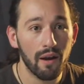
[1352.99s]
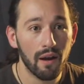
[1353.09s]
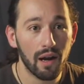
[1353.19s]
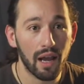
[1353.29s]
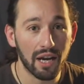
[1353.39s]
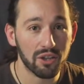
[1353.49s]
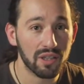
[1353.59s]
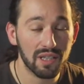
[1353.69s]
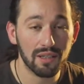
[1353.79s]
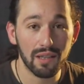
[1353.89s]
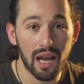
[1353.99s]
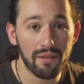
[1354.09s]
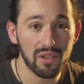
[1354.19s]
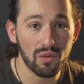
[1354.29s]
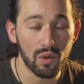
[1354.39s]
I actually did a live
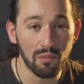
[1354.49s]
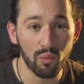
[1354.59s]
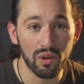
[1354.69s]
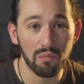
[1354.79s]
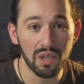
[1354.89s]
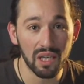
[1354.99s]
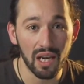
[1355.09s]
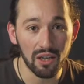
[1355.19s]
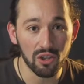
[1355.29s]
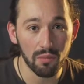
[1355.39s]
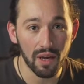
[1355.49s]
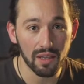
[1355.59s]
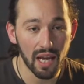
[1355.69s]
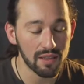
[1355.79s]
stream with B&H about that.